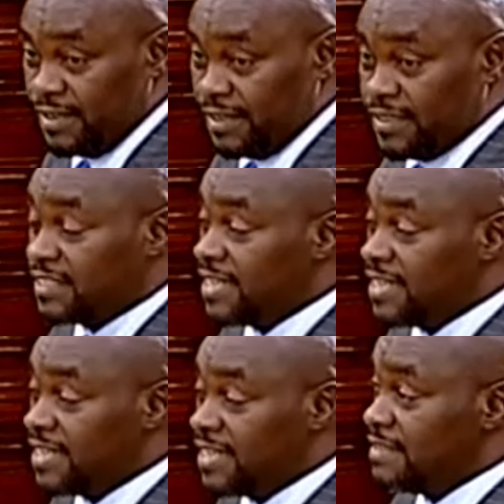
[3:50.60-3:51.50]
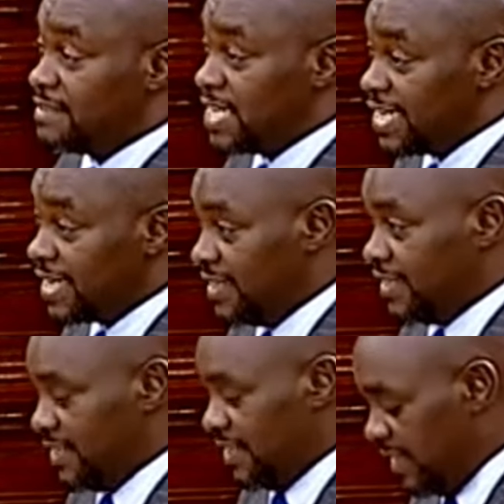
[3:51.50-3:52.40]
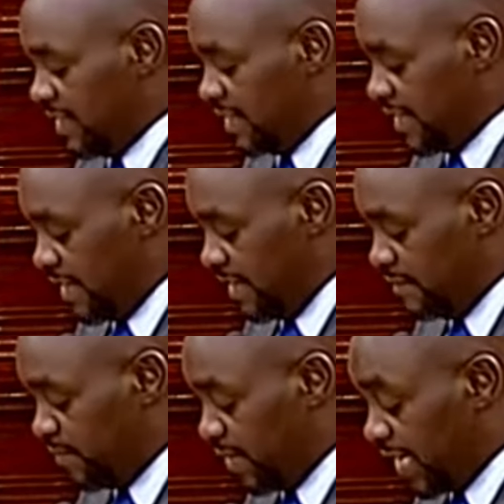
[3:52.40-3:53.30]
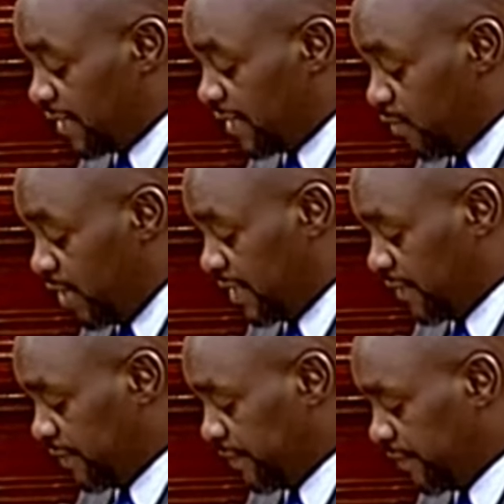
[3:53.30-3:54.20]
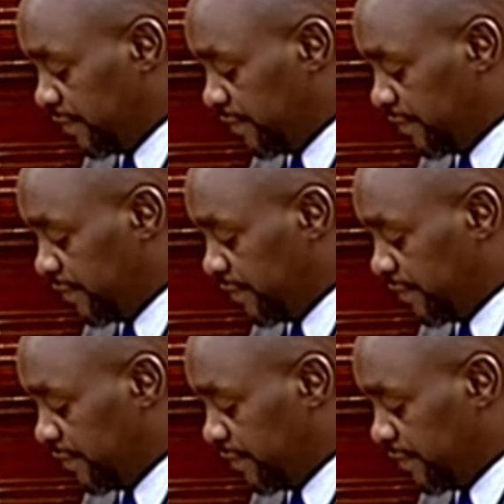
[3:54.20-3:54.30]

It states very clearly in black and white